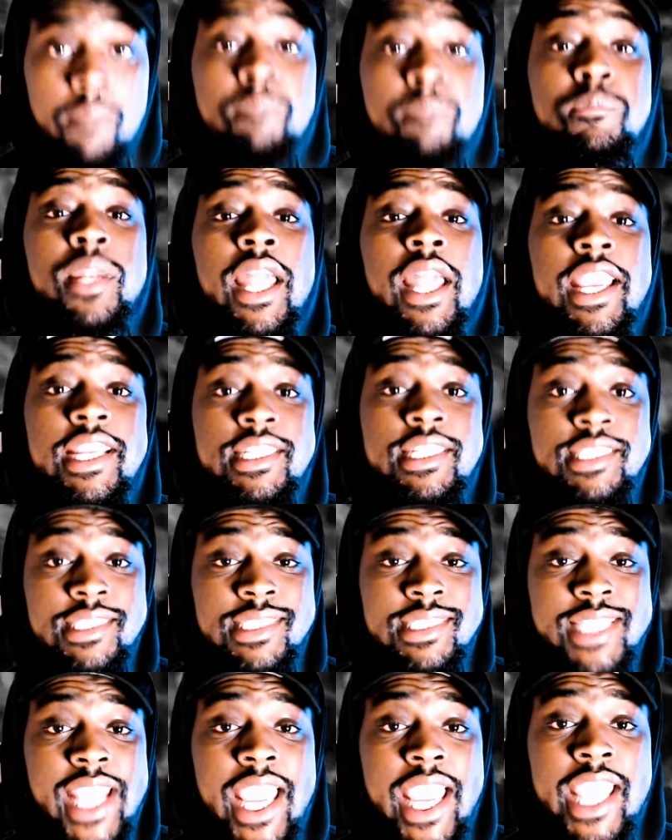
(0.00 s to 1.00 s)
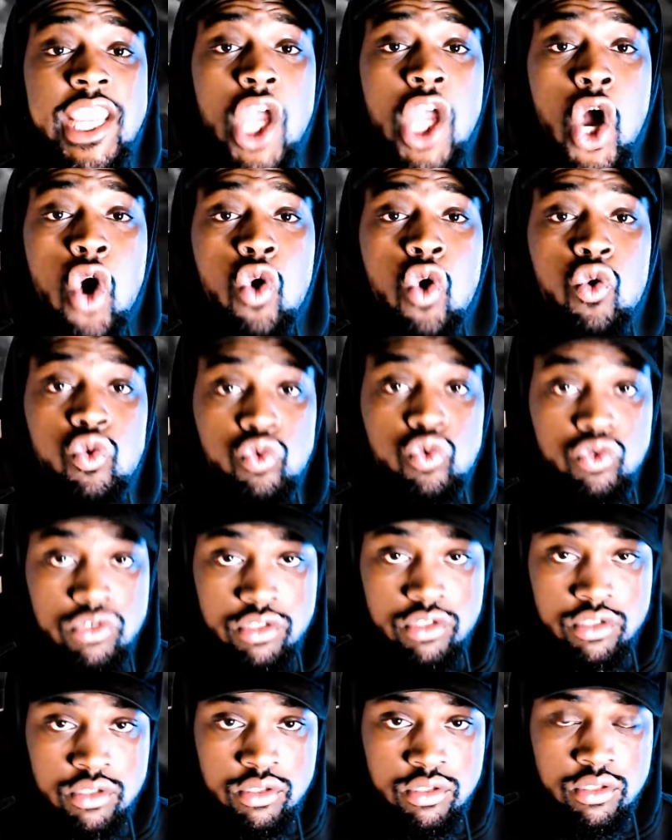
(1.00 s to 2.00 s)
blazings, K Os,